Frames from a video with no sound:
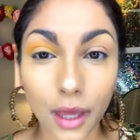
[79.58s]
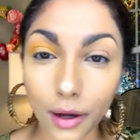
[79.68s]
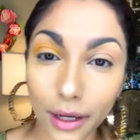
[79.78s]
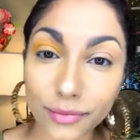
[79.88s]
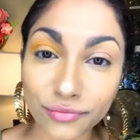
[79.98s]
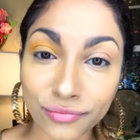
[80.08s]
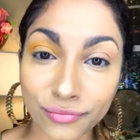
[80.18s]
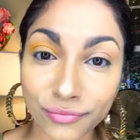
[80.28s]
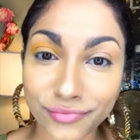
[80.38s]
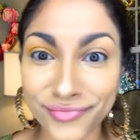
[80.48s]
Okay,
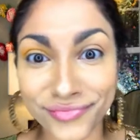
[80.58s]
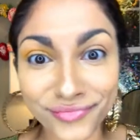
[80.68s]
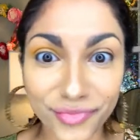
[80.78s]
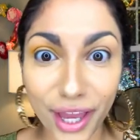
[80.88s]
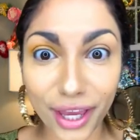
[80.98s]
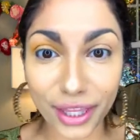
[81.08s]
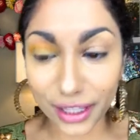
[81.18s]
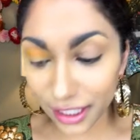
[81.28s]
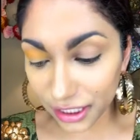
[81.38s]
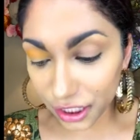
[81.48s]
I
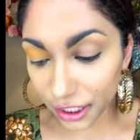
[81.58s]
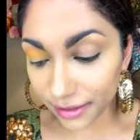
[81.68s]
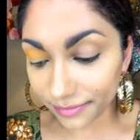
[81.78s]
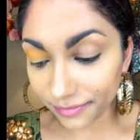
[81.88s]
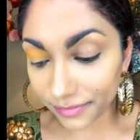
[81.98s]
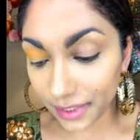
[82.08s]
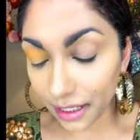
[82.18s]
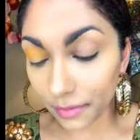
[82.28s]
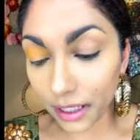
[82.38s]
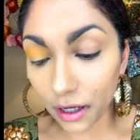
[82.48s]
think that's good.
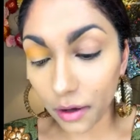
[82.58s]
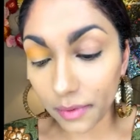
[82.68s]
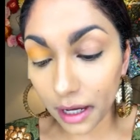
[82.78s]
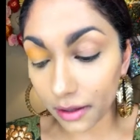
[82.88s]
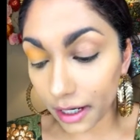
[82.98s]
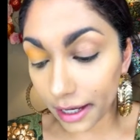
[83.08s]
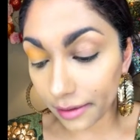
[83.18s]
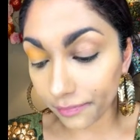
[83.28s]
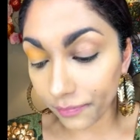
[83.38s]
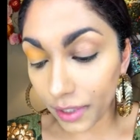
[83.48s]
Now I'm gonna go on the other eye.